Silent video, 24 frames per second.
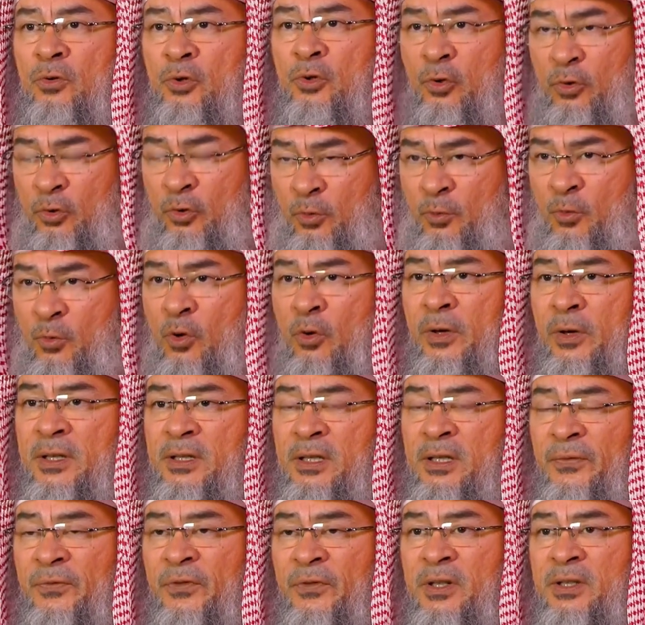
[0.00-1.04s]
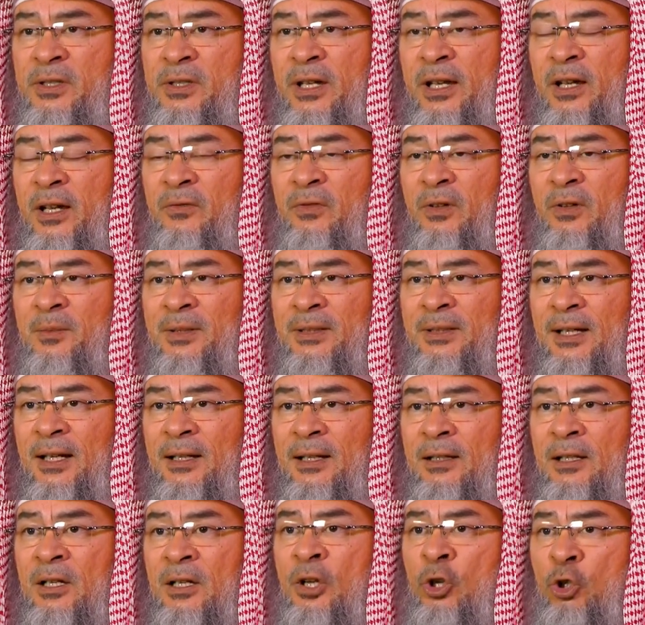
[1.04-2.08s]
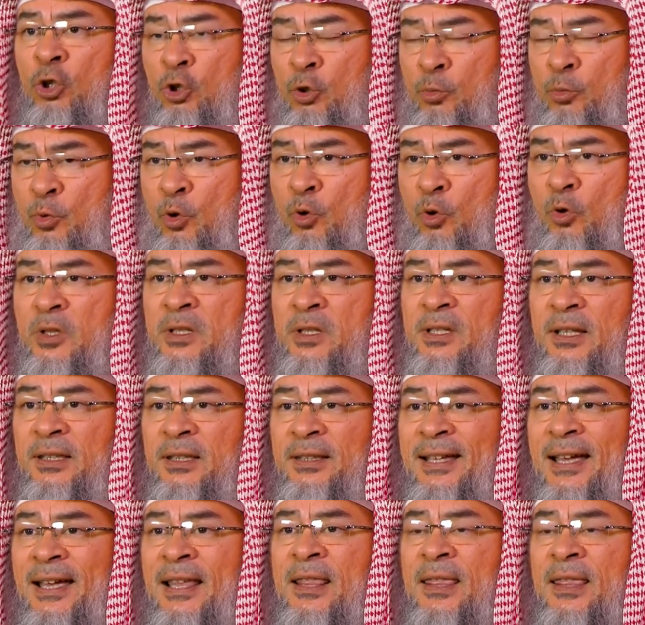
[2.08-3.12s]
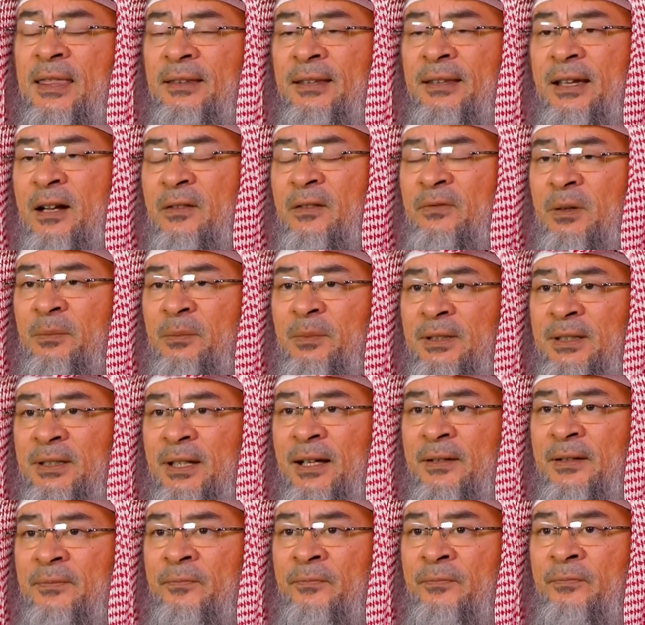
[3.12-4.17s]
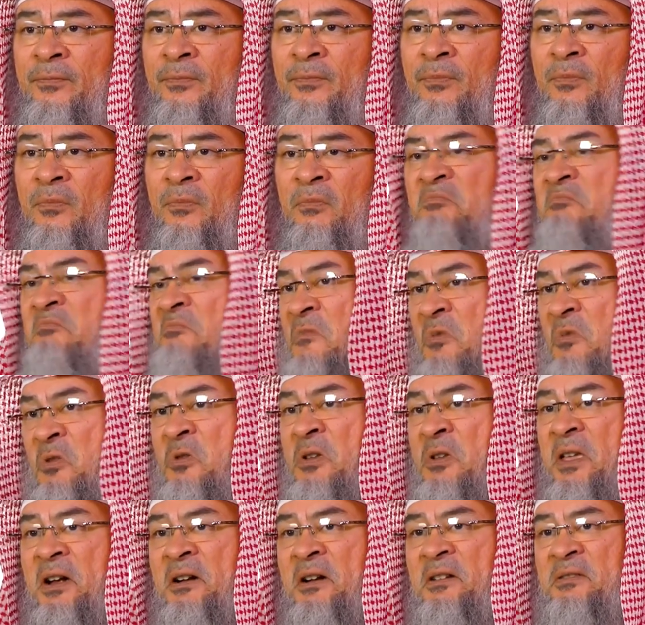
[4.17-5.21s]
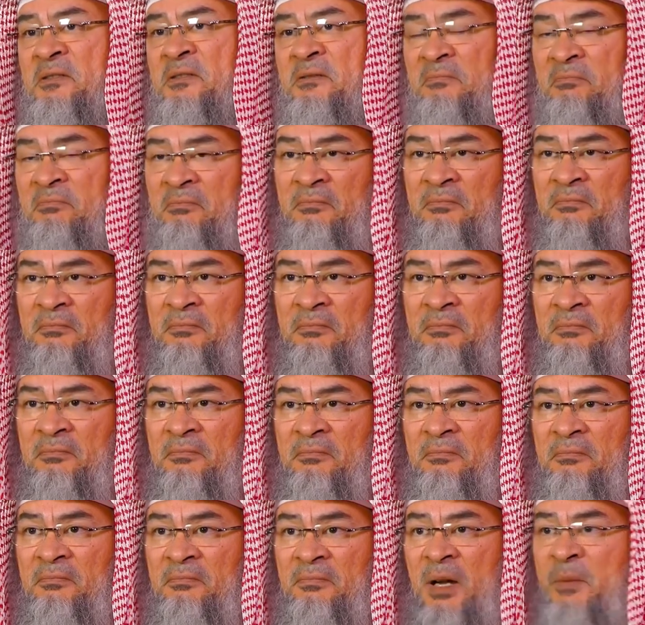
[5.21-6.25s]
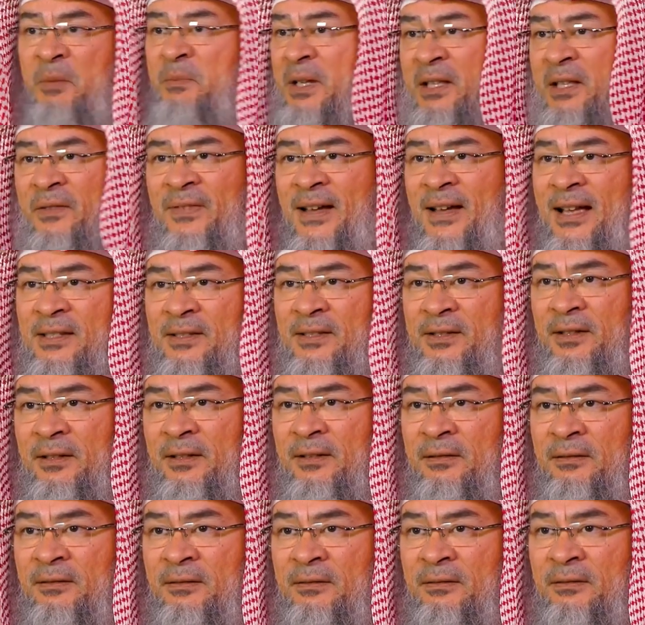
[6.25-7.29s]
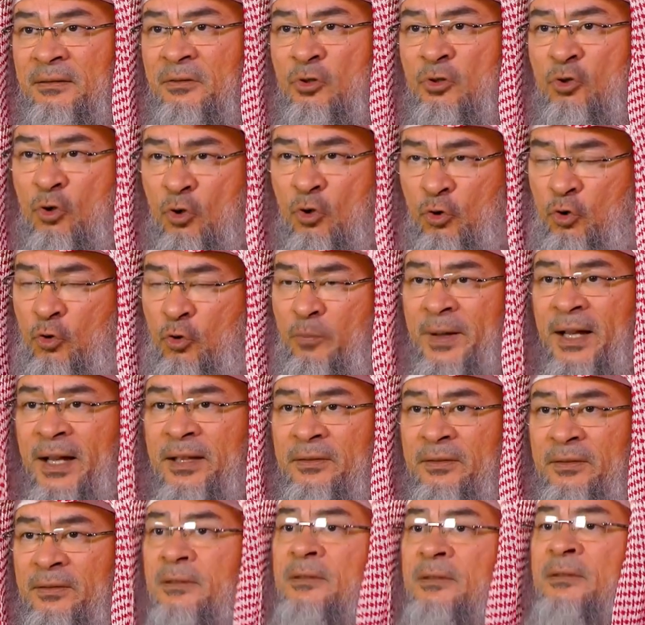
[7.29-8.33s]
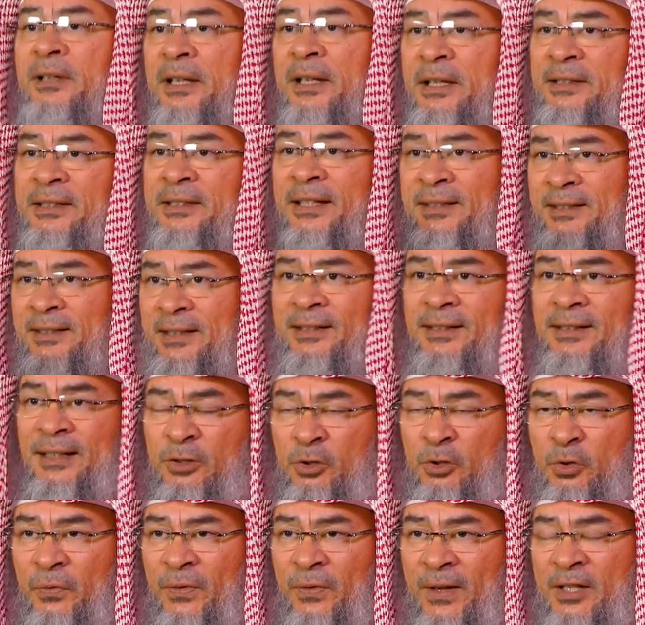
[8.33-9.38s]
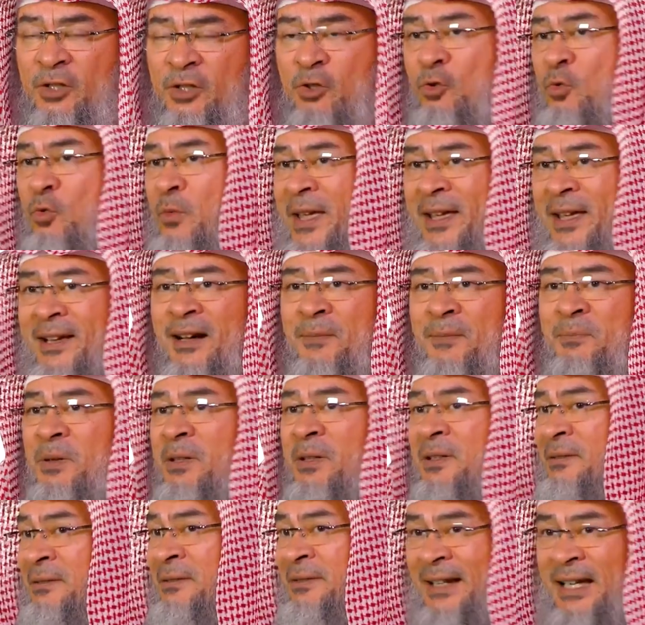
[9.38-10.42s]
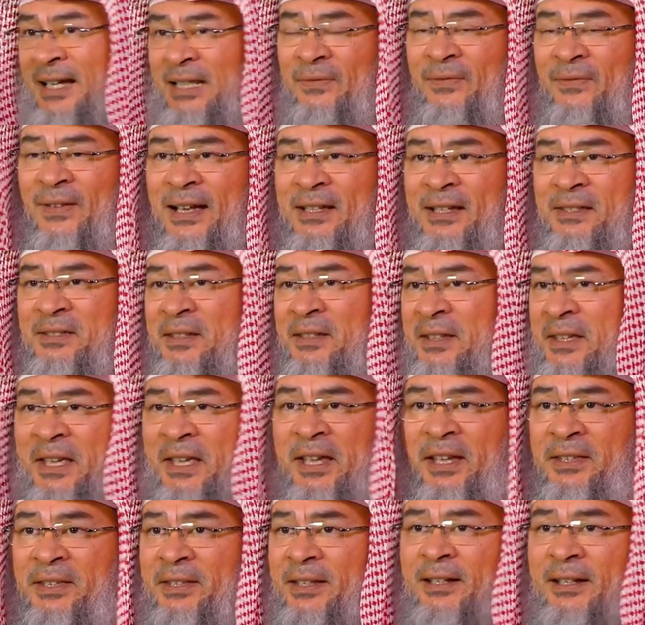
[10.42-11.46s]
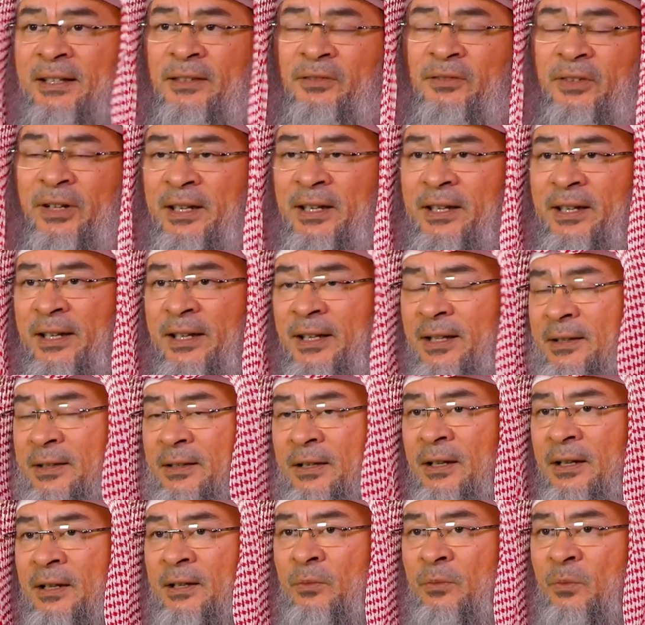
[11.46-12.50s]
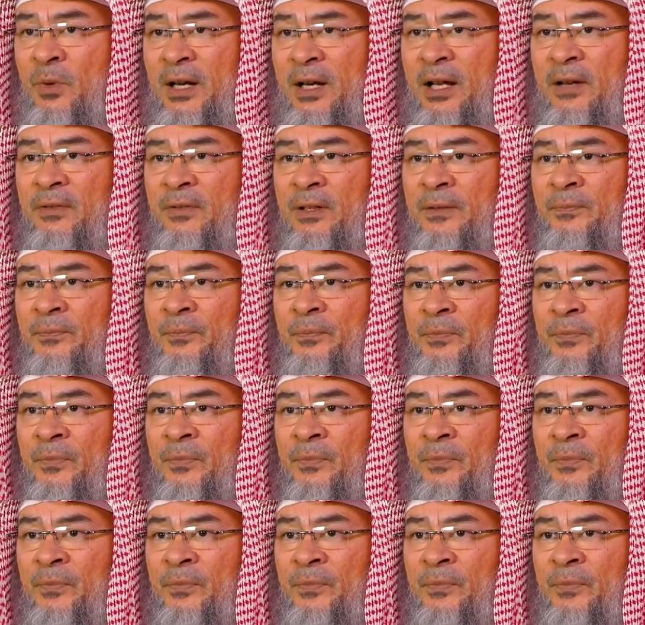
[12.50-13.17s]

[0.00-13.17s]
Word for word: So tomorrow is the first day of Ramadan. Tomorrow is the tenth day of Ramadan. Who cares? I'm not fasting. You go to bed intending not to fast. You wake up not fasting, eating and drinking and whatever.